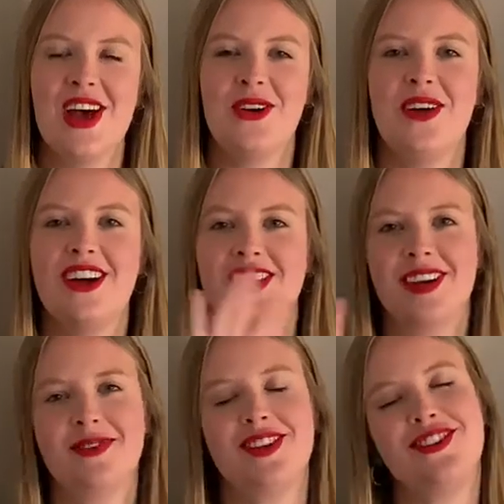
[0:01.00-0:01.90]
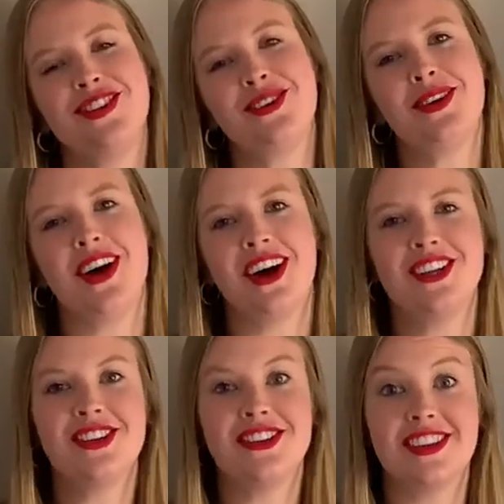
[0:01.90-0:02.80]
Welcome to our
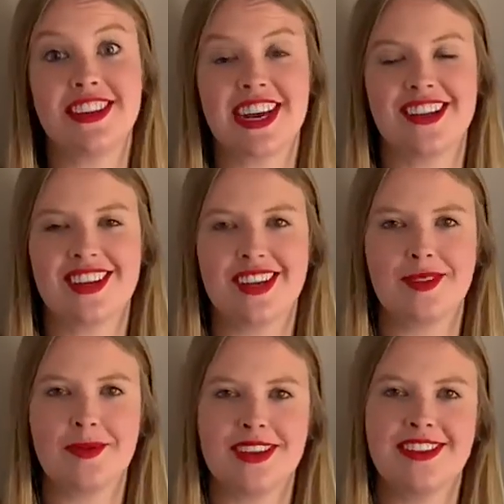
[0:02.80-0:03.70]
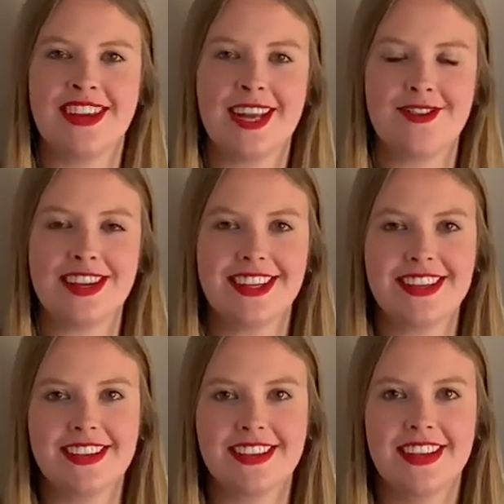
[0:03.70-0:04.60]
New City Catechism
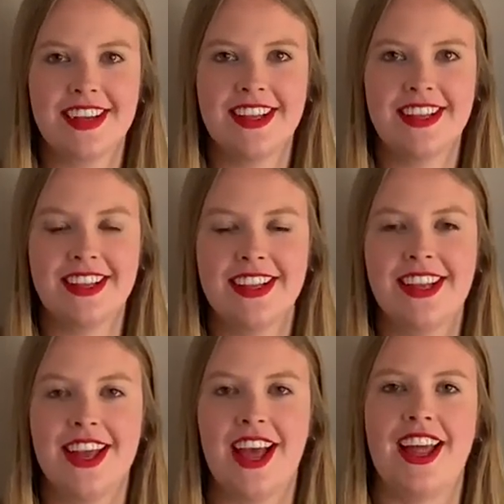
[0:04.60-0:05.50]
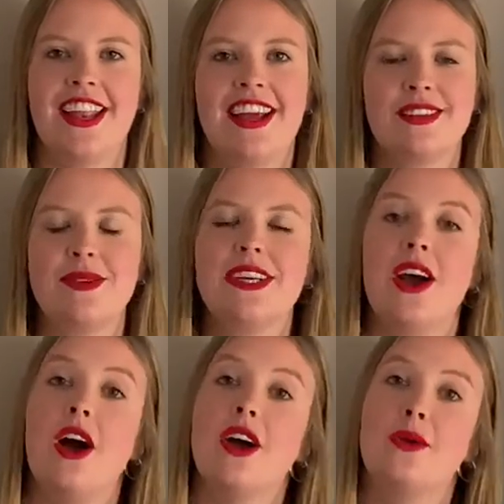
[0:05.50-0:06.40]
series. Last week
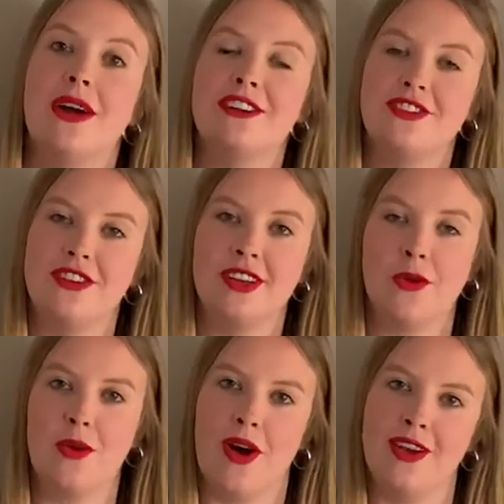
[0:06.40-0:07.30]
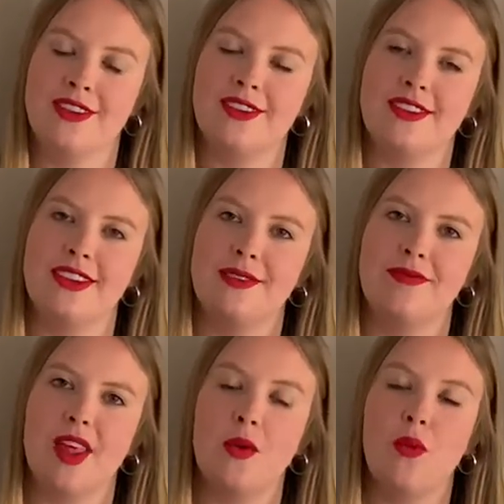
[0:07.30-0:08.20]
our question was,
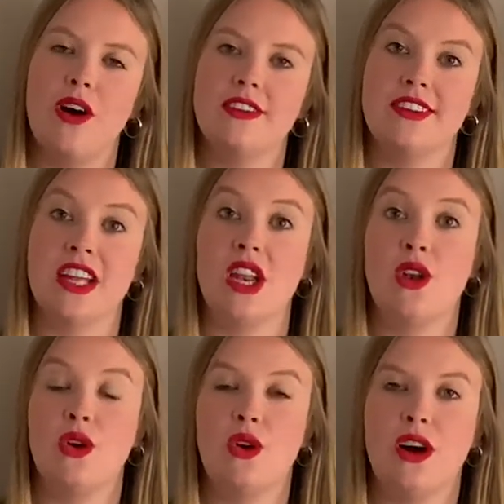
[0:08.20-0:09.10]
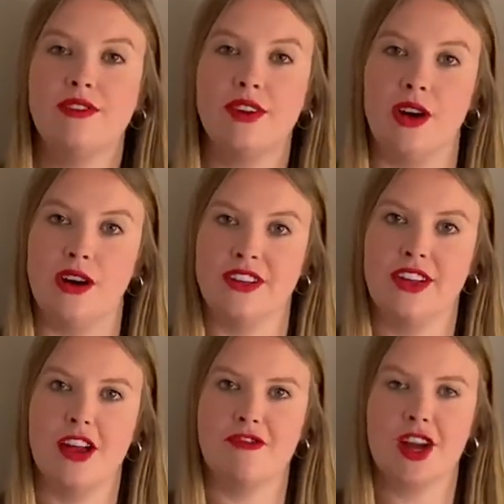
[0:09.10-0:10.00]
what does the law of God
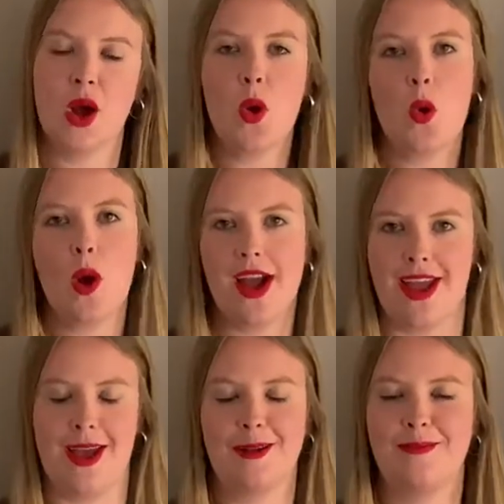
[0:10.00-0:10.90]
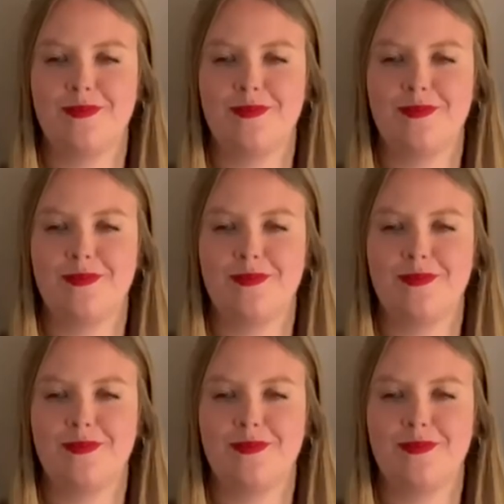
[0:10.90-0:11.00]
require?